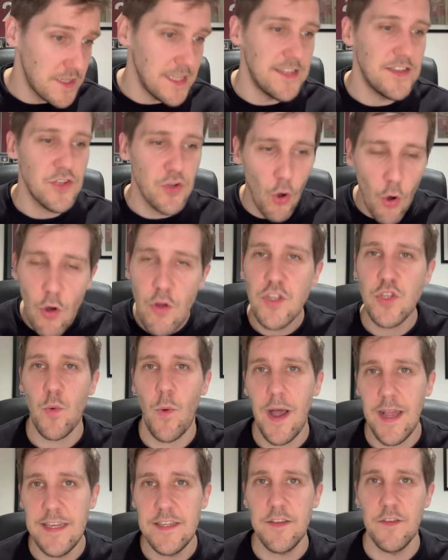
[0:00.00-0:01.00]
They score
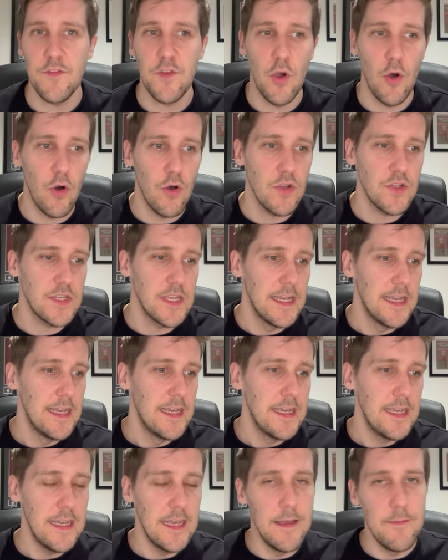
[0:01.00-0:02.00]
twice, of course,
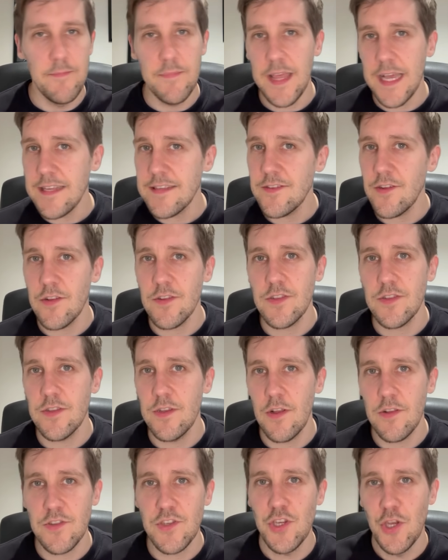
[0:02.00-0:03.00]
and that's
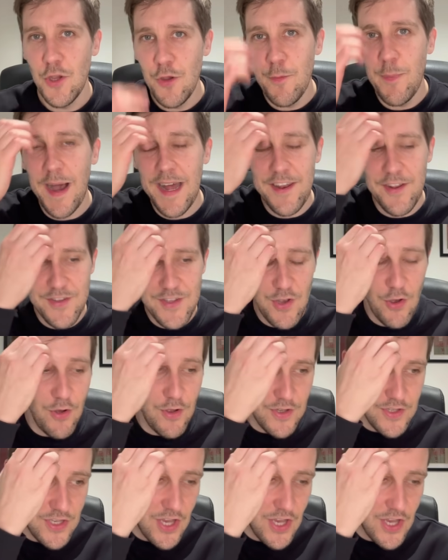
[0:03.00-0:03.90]
not too bad at all.